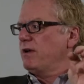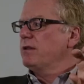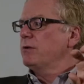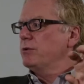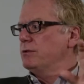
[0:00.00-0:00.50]
of how
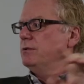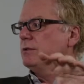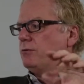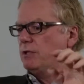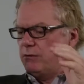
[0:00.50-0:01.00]
they
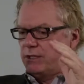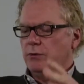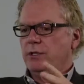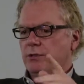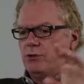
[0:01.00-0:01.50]
would literally
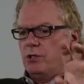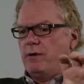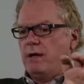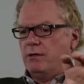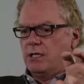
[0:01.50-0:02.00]
go in and turn
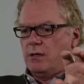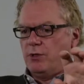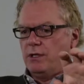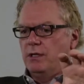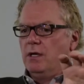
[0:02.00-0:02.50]
around a
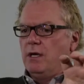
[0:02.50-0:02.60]
company.